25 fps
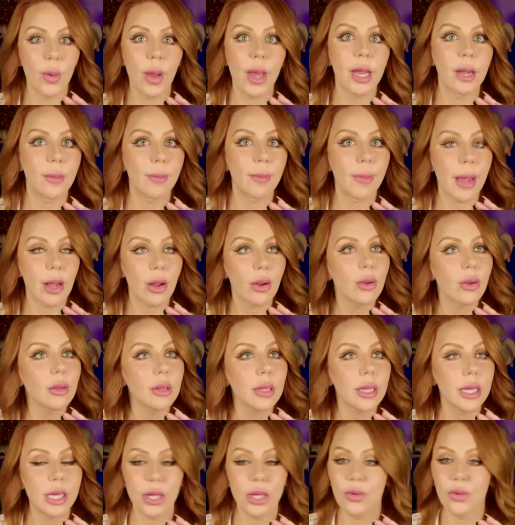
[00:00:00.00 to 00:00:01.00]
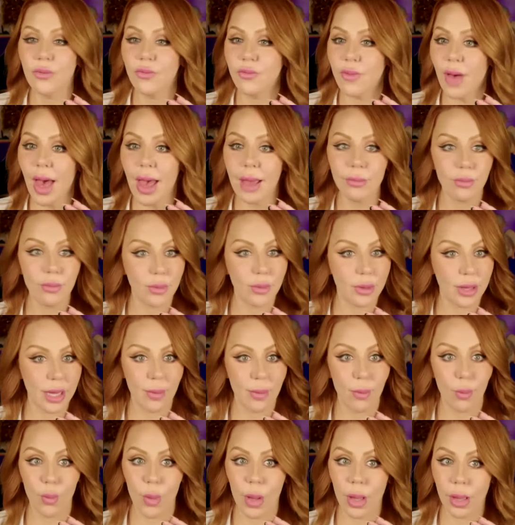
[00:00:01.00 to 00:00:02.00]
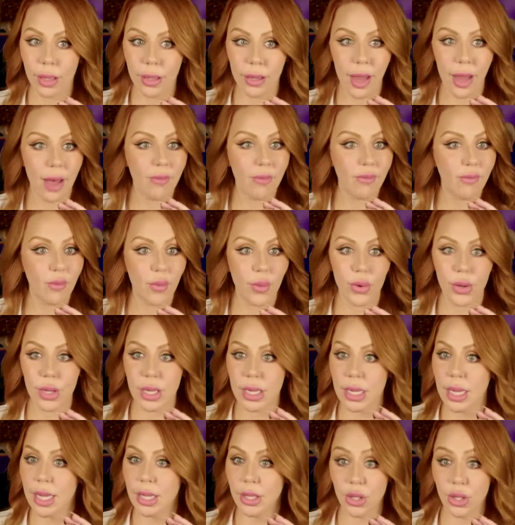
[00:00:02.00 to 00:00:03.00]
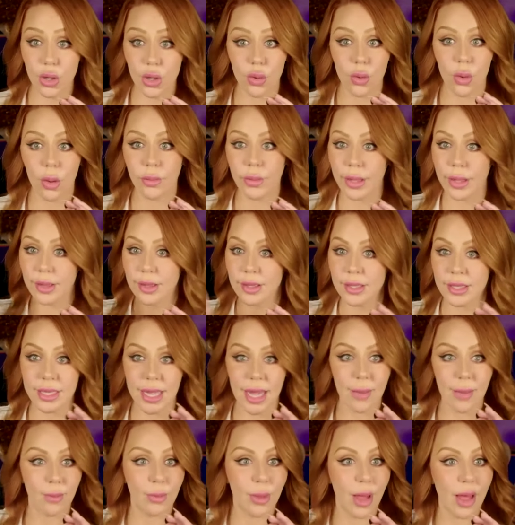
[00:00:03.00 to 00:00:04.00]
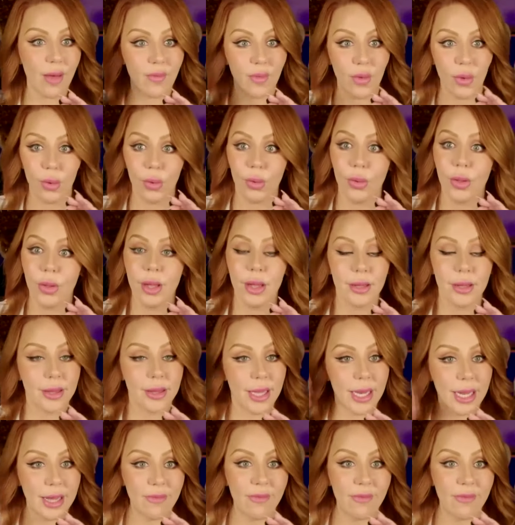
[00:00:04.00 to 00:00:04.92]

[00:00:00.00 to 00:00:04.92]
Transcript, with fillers: And apparently you vibed with him well enough or and you're on like the same level that he